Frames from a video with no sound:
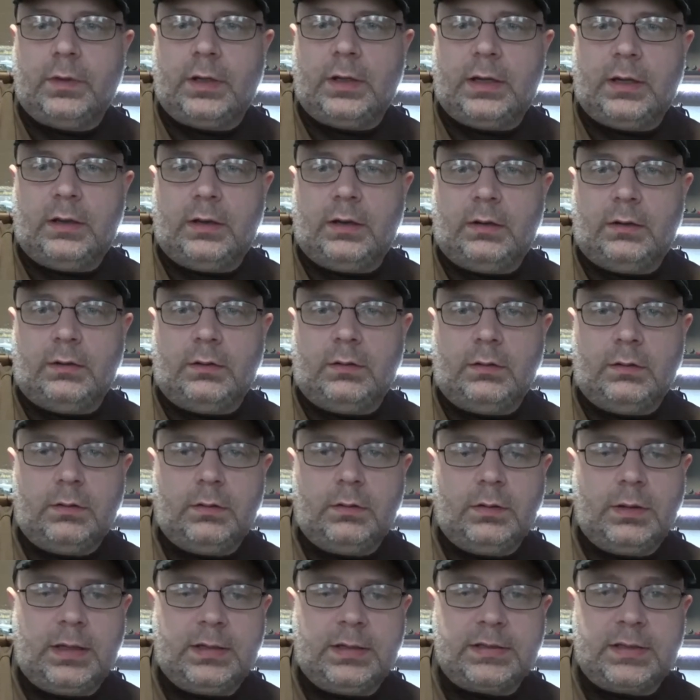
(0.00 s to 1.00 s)
And
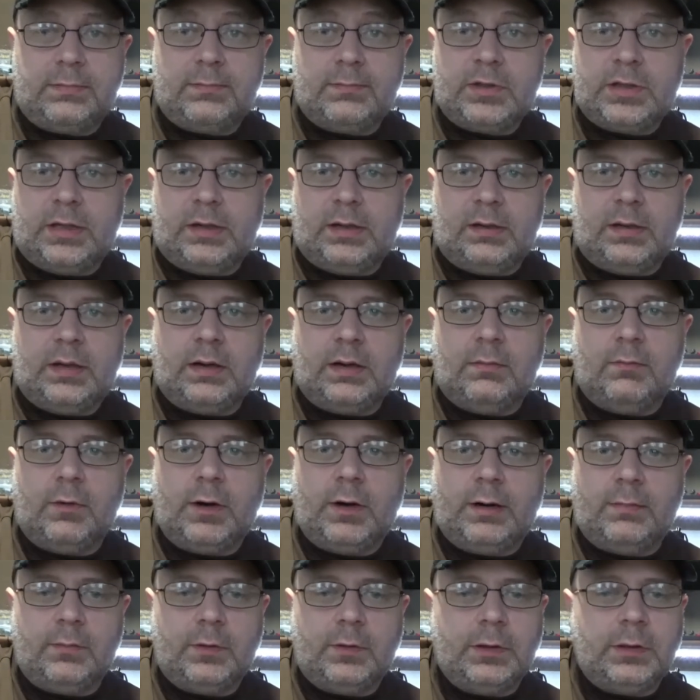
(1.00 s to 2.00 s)
as I'm saying that, I'm
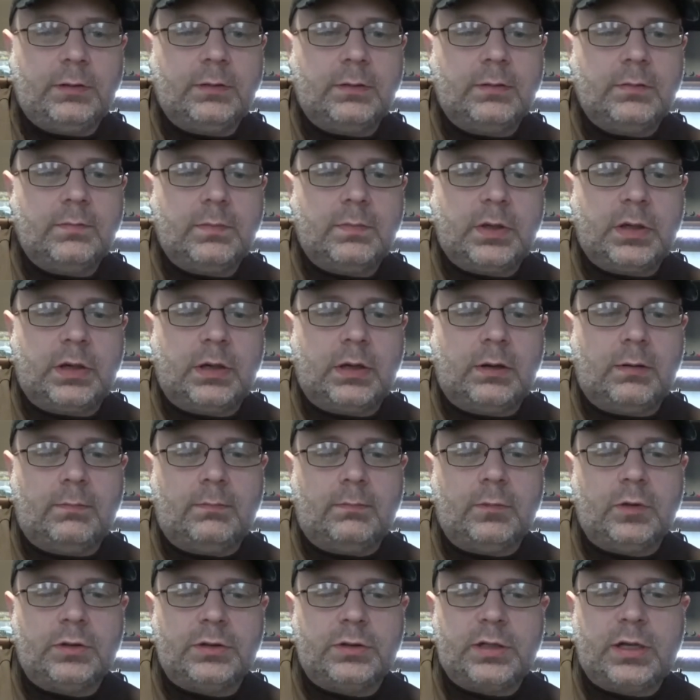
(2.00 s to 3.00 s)
rambling. But
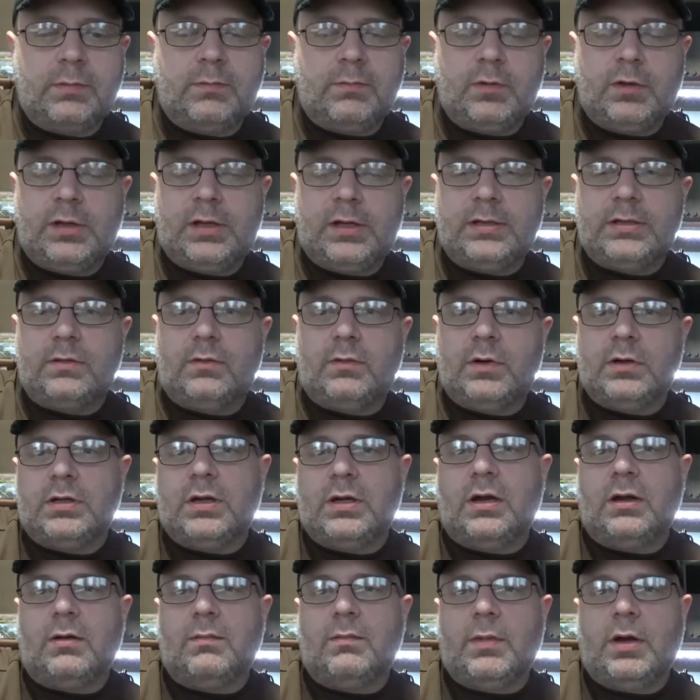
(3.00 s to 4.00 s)
there's a couple things I want
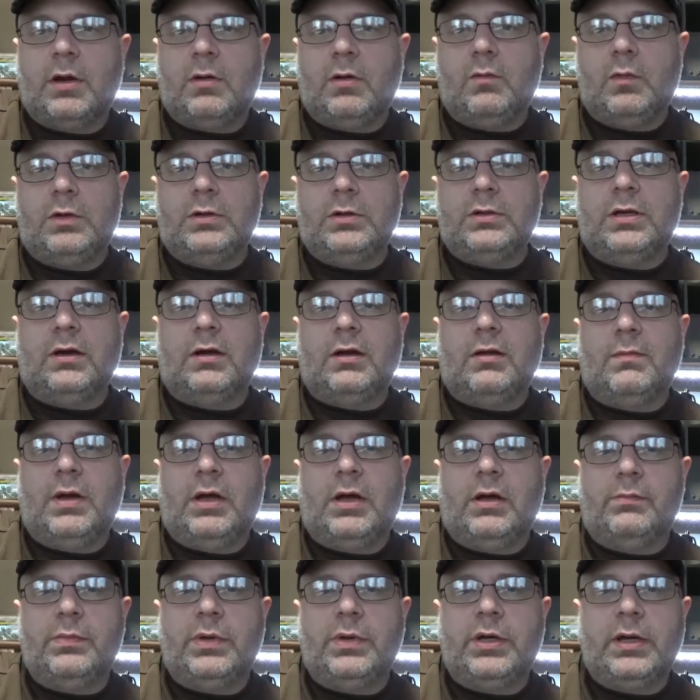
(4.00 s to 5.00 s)
to talk about. I want to talk
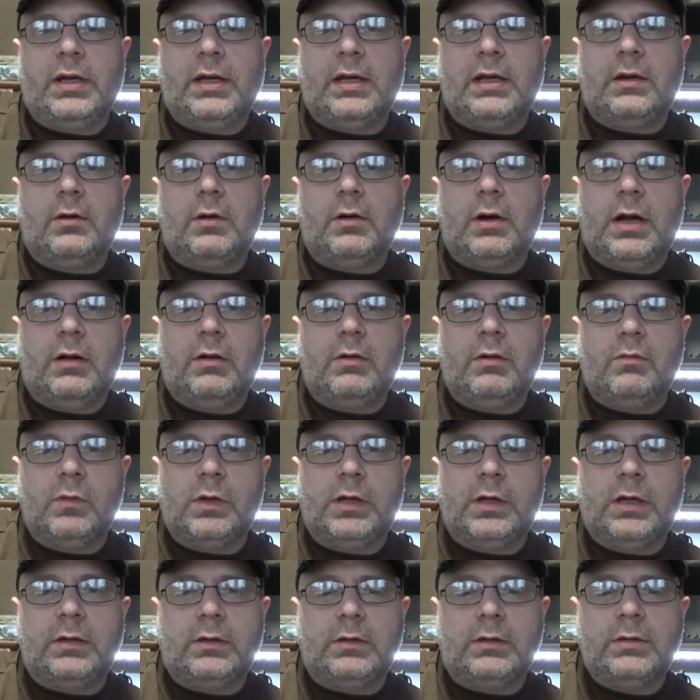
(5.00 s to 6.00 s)
about Bugeater, how it
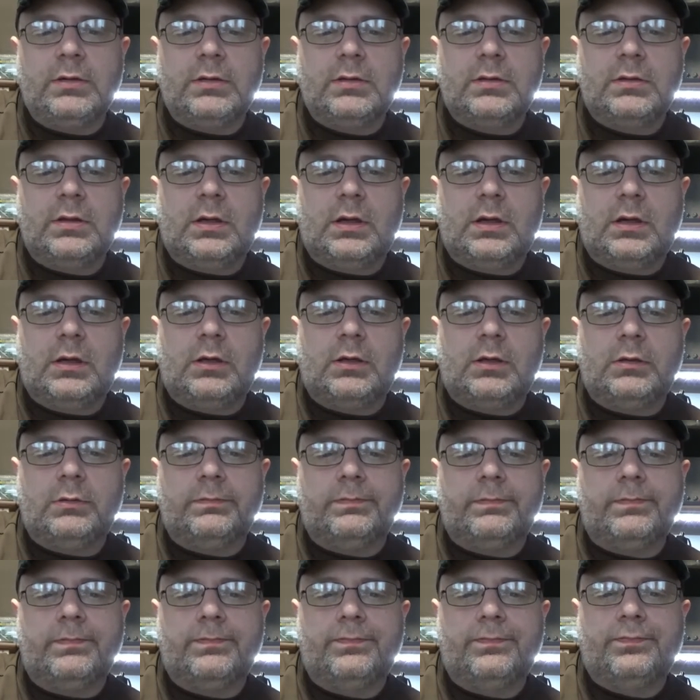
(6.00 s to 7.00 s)
went,
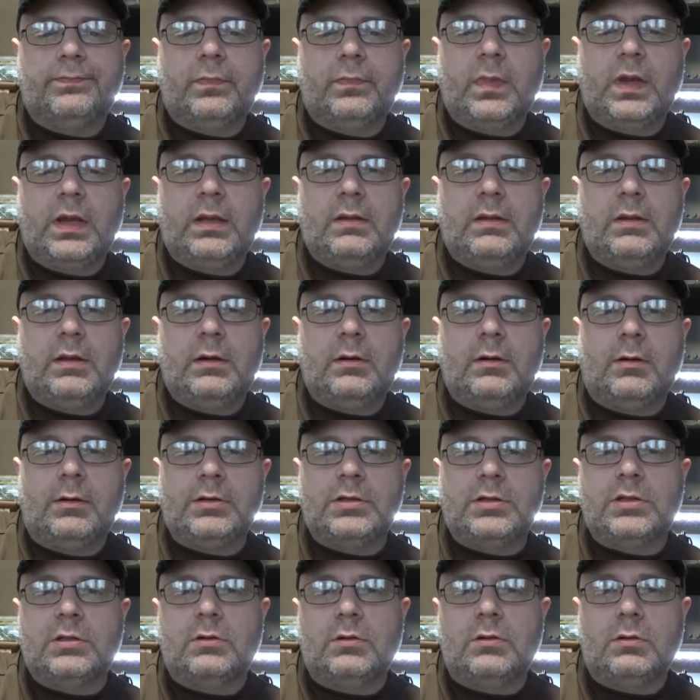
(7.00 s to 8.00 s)
and then
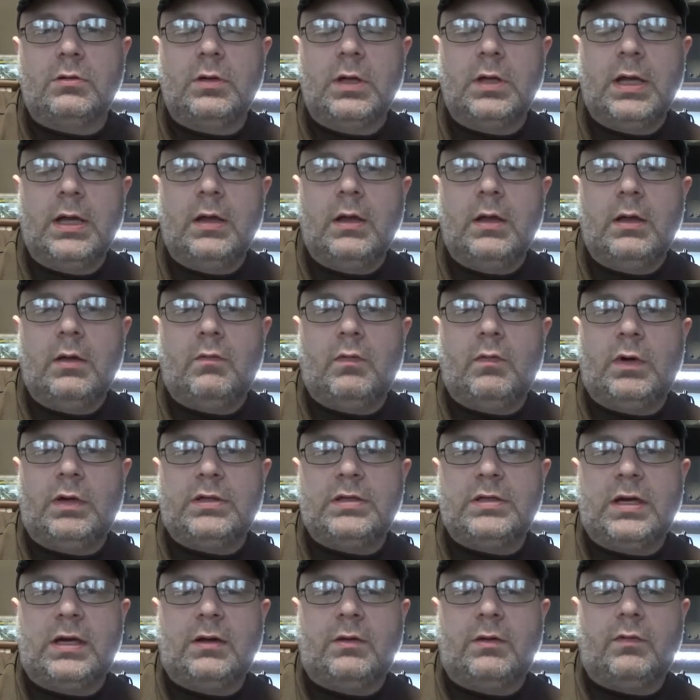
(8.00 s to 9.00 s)
also I want
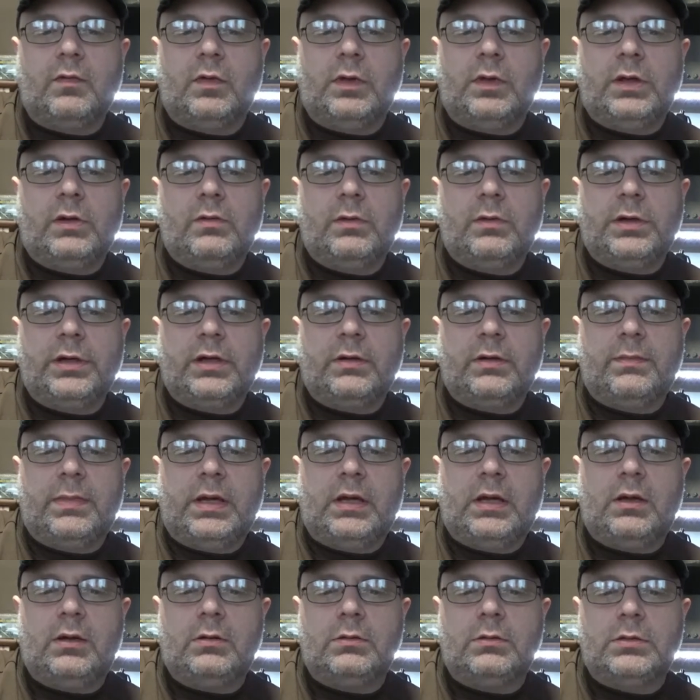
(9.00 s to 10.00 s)
to talk really quick
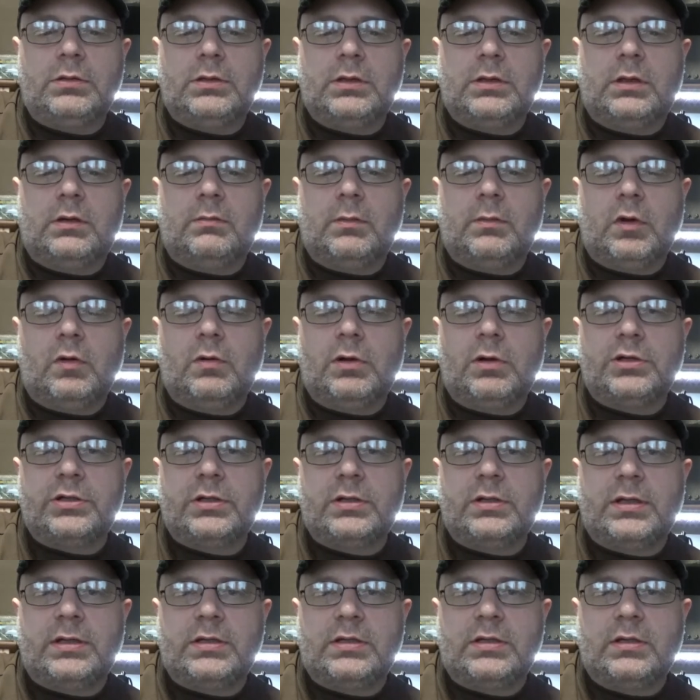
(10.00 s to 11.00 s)
about a
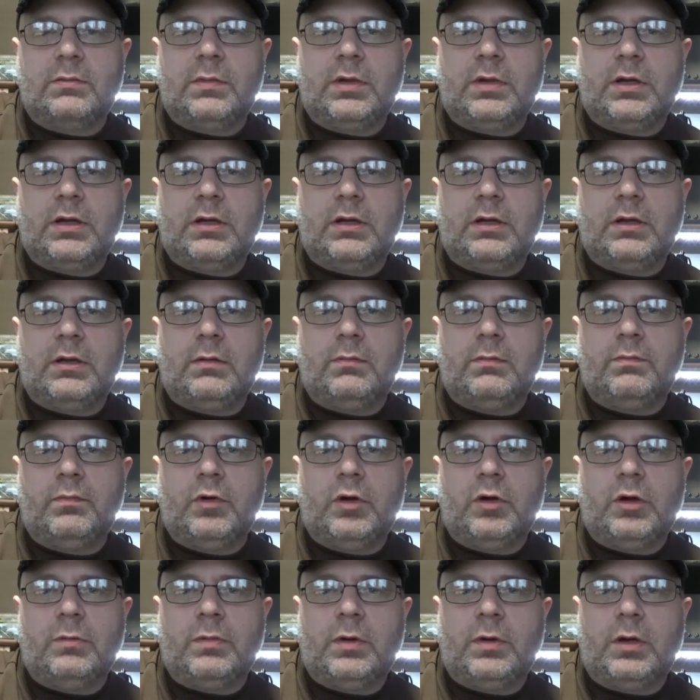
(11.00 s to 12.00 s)
question that somebody
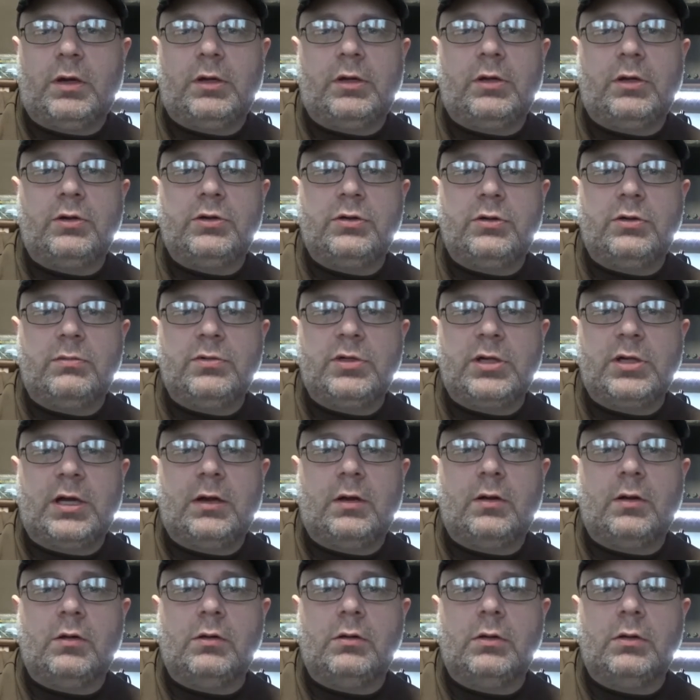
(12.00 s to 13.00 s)
put up on a YouTube
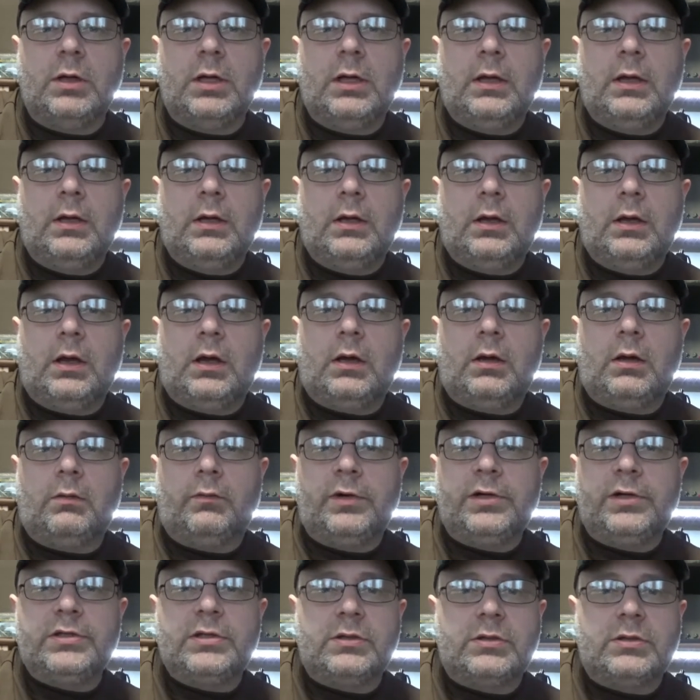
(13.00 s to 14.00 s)
channel,
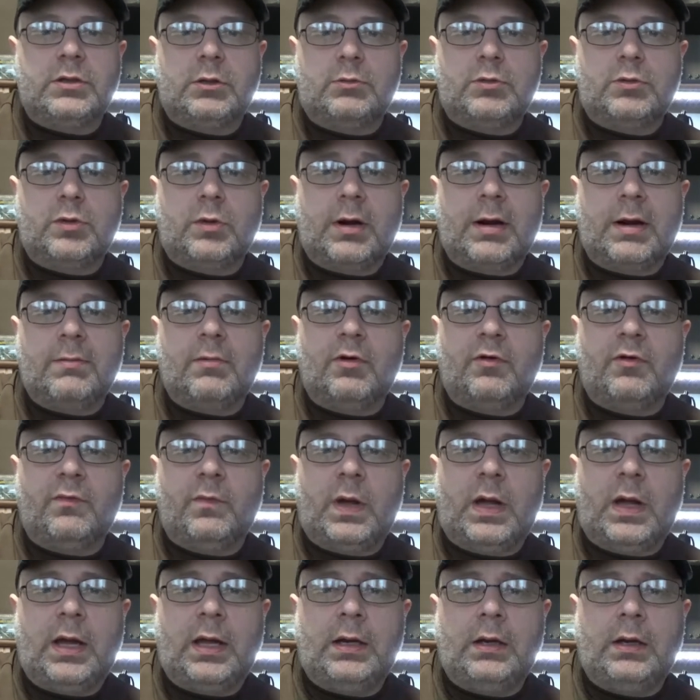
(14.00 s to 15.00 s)
recent subscriber of
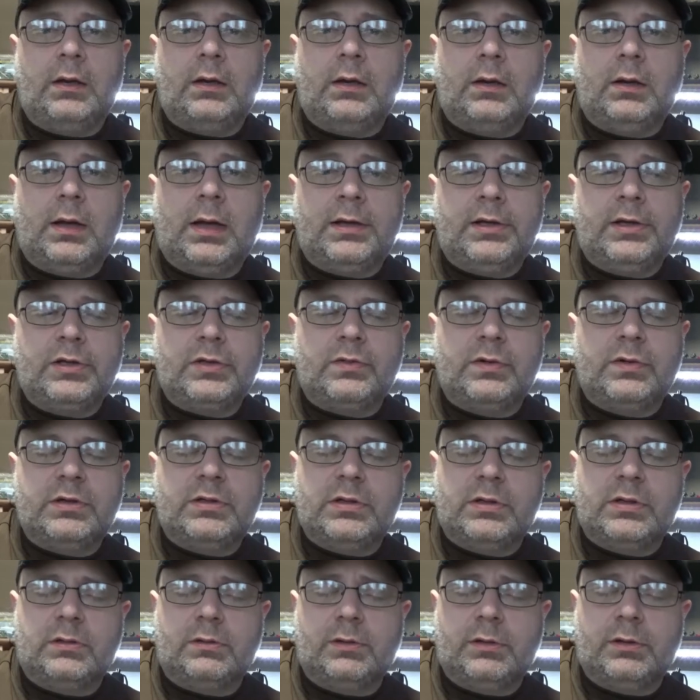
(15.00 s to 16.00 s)
mine, and I just
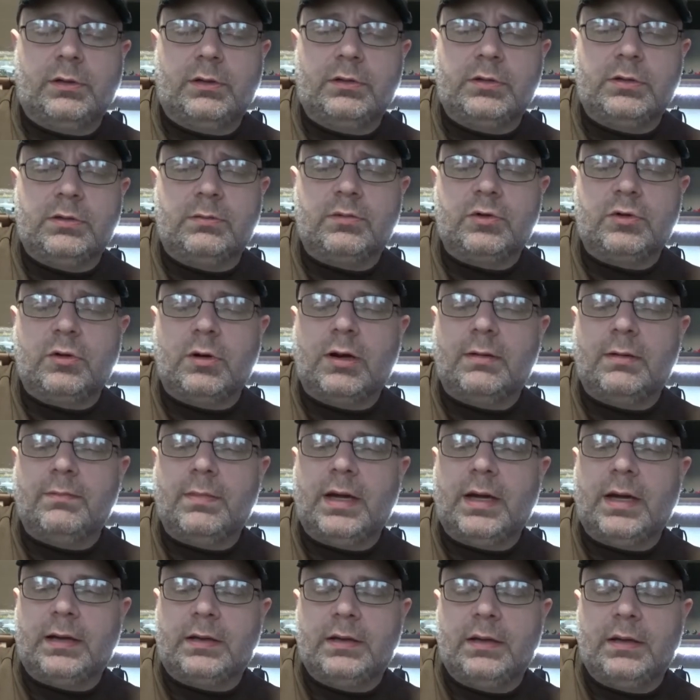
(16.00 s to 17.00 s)
recently subscribed
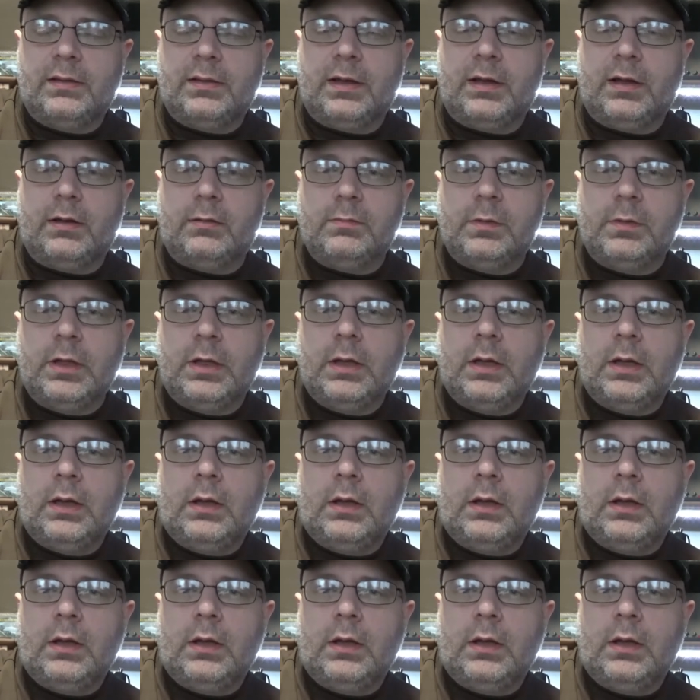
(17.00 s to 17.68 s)
back to them.